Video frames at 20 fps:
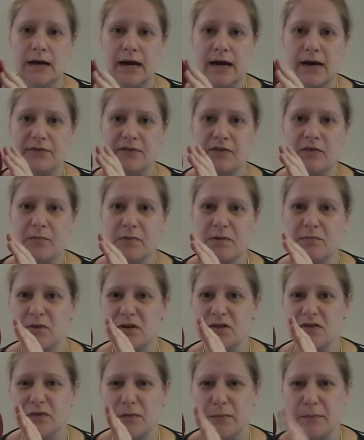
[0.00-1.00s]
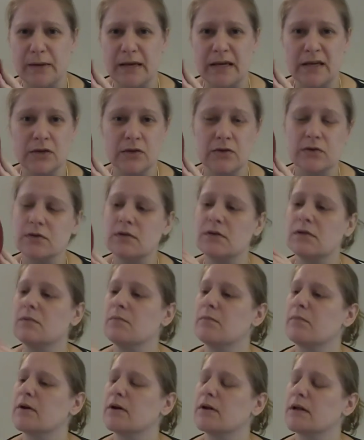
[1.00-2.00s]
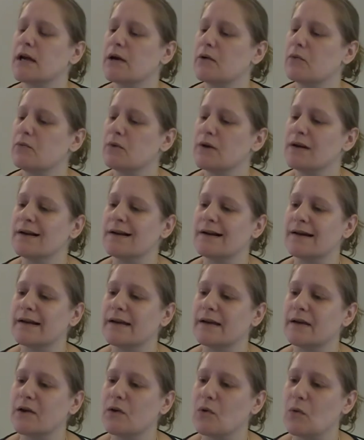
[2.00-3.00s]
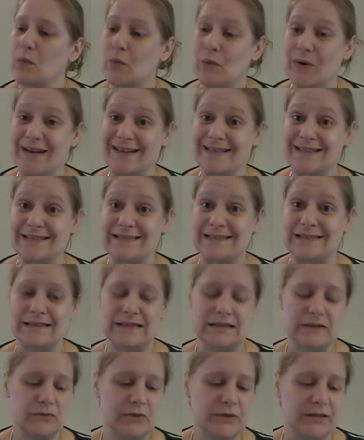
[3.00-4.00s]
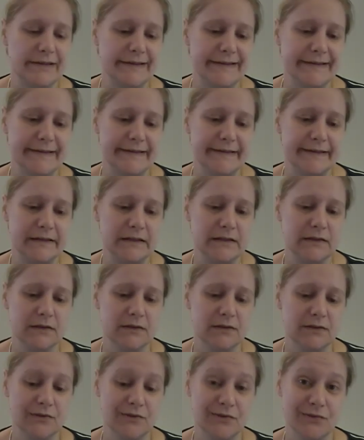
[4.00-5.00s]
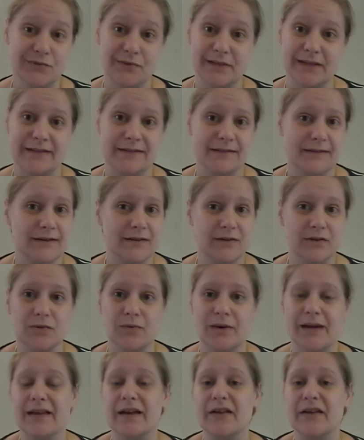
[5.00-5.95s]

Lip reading: I've never been much of a pink girl, but I really like red, and I really like green. I don't know why.